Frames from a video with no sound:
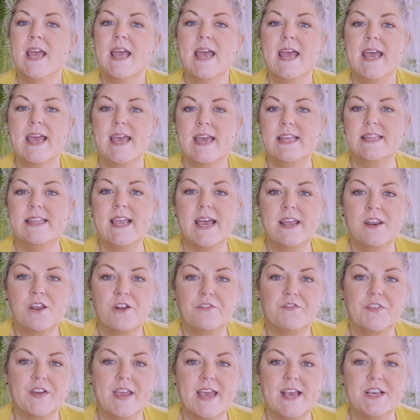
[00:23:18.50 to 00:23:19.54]
Hit that
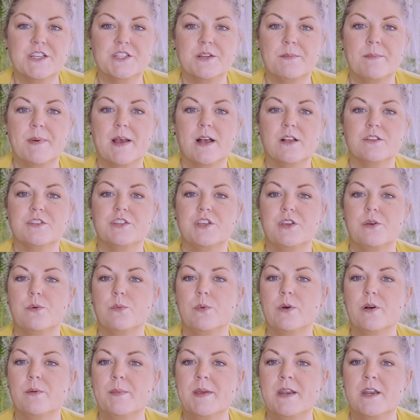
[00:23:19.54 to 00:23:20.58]
notification bell so you
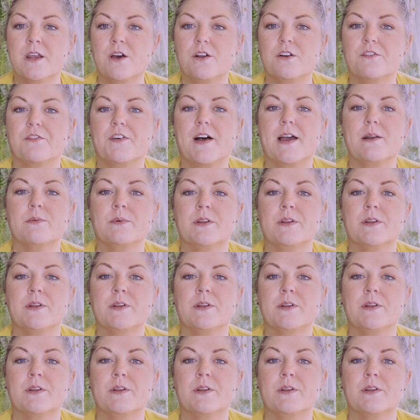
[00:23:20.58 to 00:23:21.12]
will be notified